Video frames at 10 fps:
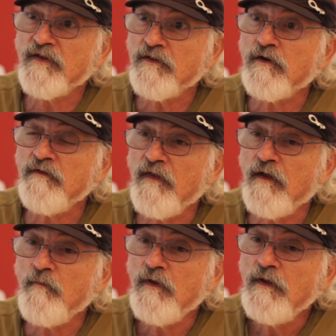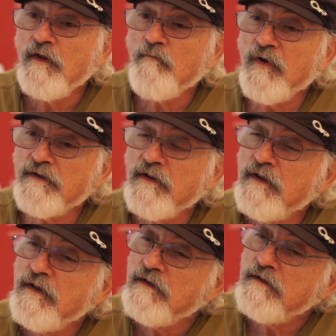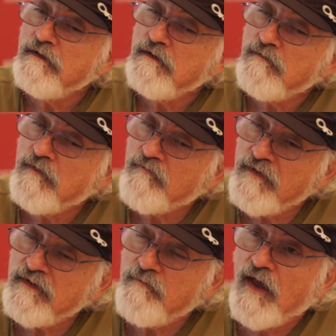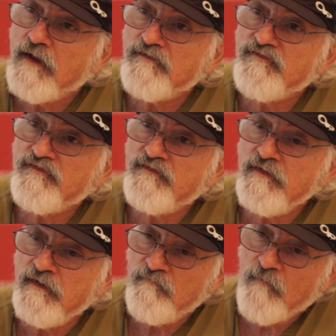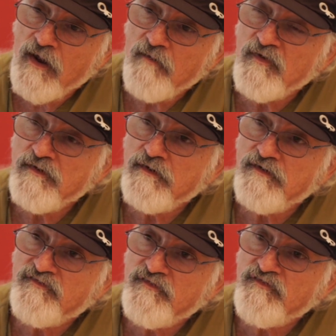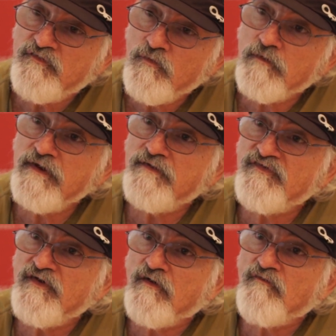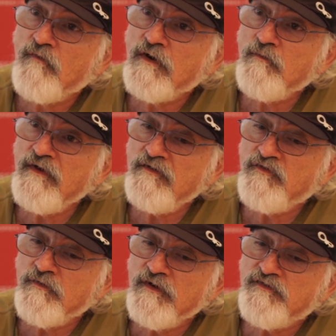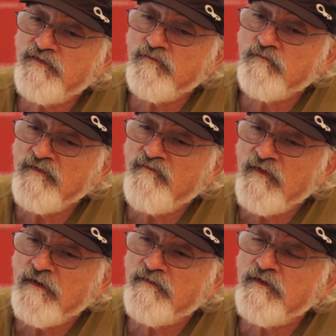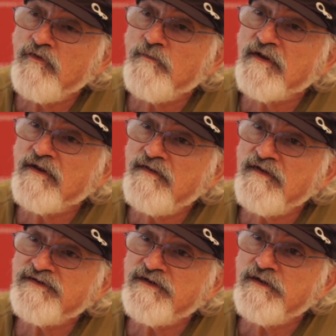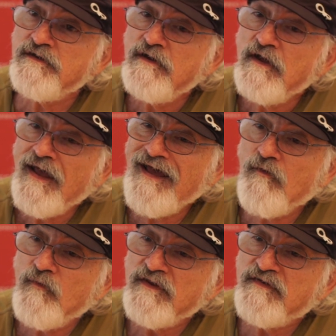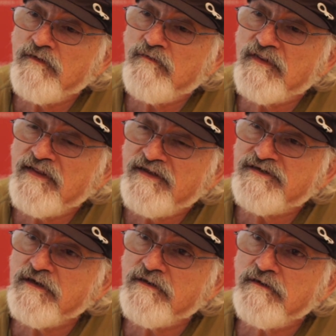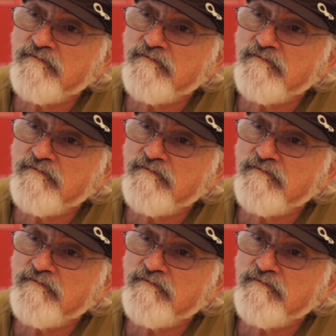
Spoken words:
and learn them. But what really matters, in my opinion, is the story itself. What are we doing to reveal the human condition, how we deal with each other,